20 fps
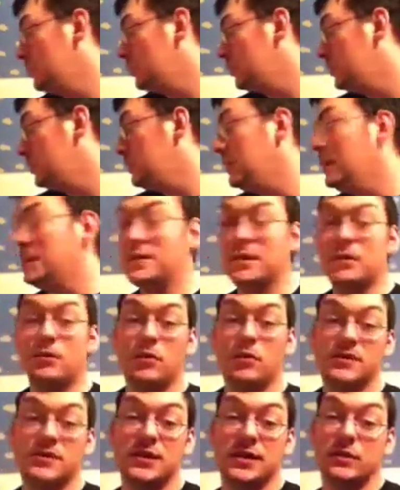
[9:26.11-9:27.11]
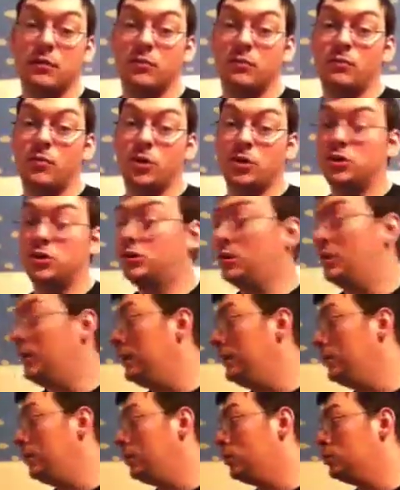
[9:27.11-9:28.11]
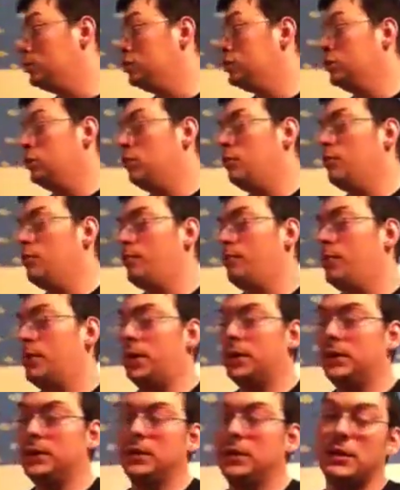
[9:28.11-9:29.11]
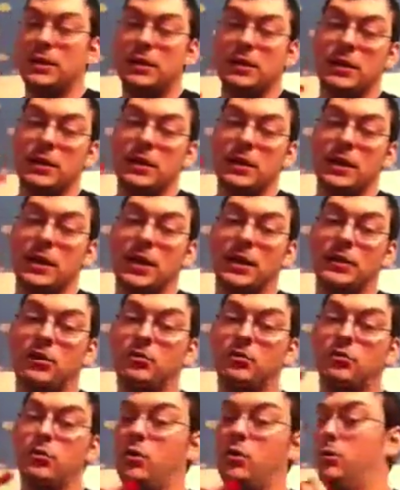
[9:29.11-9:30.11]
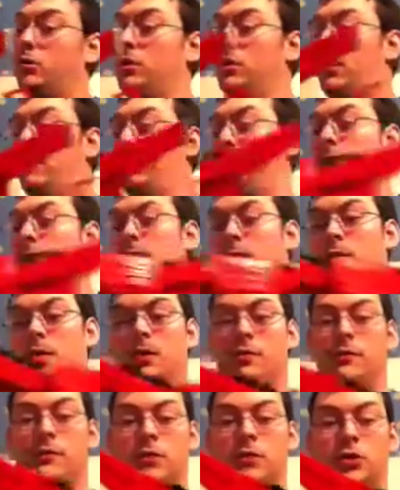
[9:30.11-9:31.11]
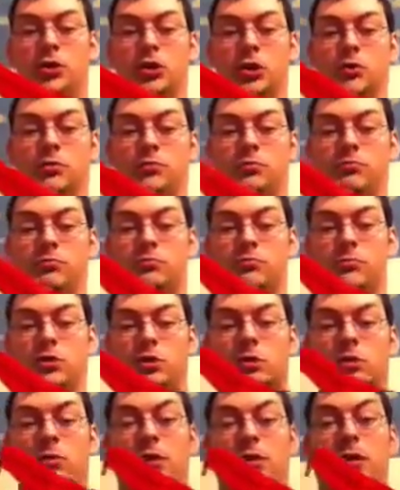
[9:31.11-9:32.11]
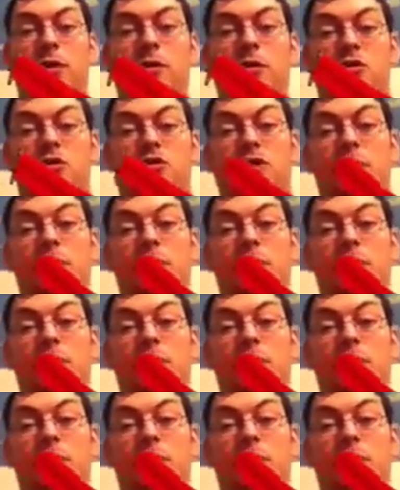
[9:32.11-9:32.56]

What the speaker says: Yes, I know I said I didn't watch the show, but I do know enough of the show to know what it looks like.